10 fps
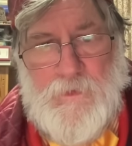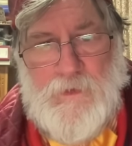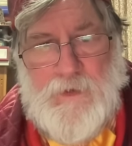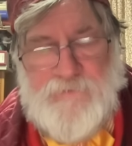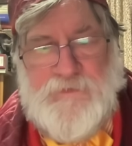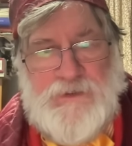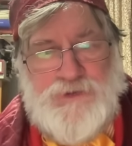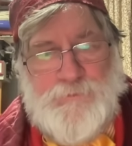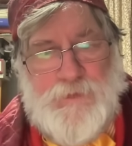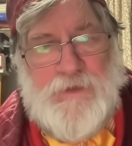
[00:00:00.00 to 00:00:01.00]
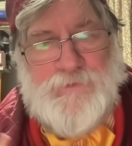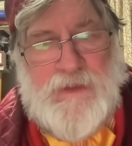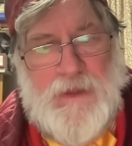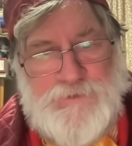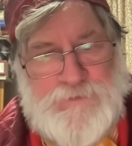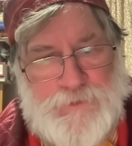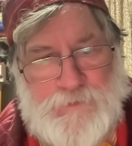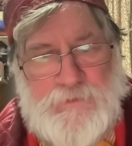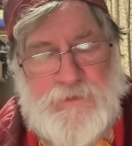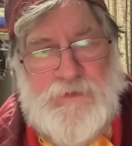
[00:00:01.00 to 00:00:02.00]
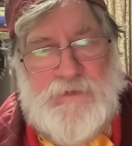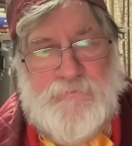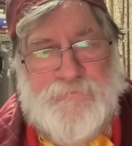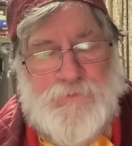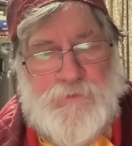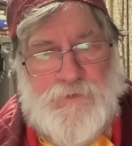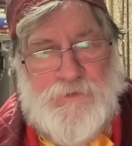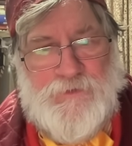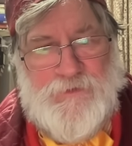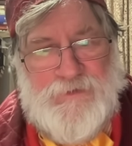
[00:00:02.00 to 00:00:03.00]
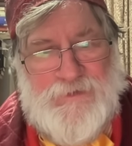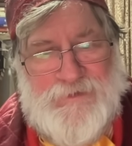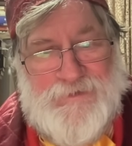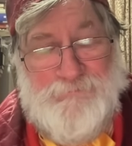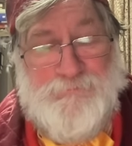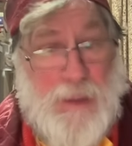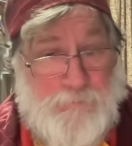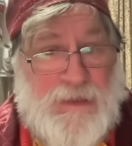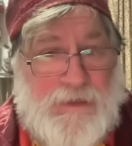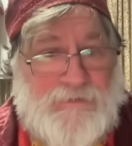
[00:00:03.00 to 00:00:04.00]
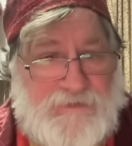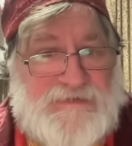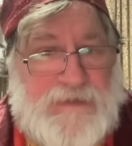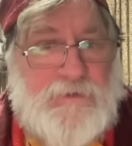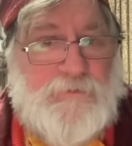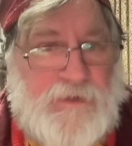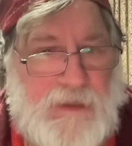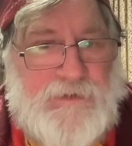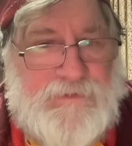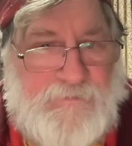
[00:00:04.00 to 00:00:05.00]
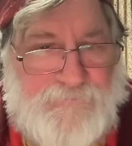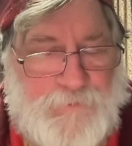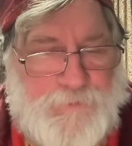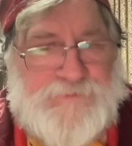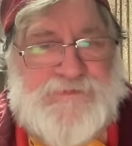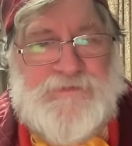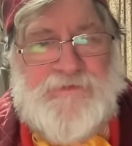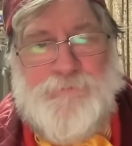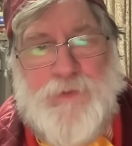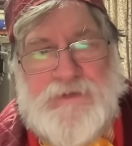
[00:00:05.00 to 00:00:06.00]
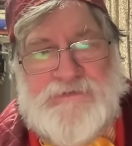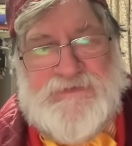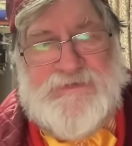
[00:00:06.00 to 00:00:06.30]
I think he should be held accountable for being the single guiding force of Brexit.